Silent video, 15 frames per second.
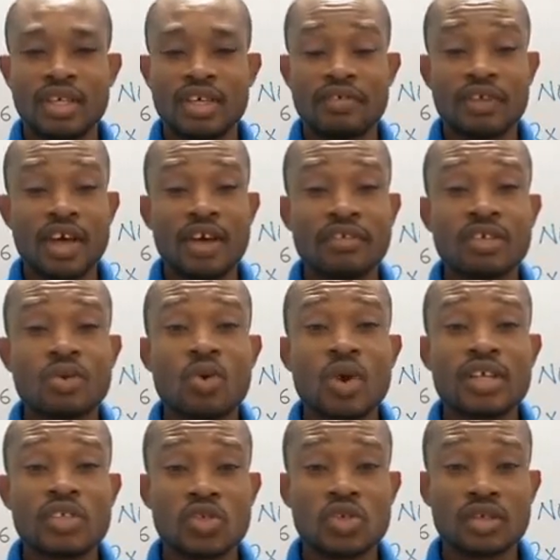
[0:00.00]
If you have any
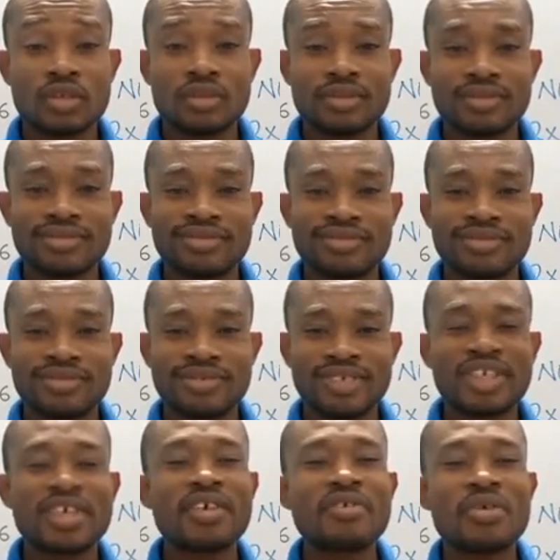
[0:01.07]
question,
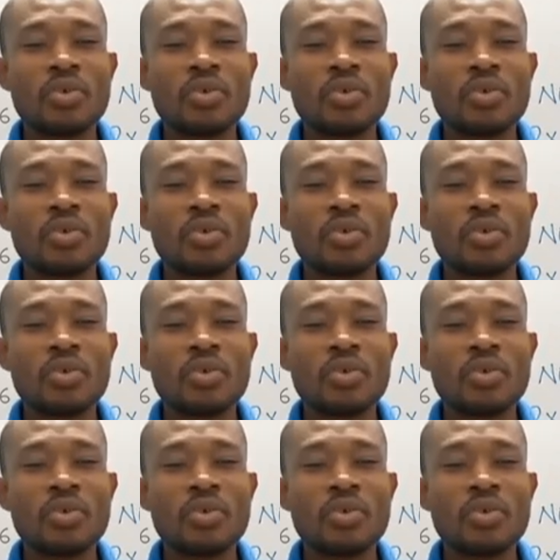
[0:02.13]
you can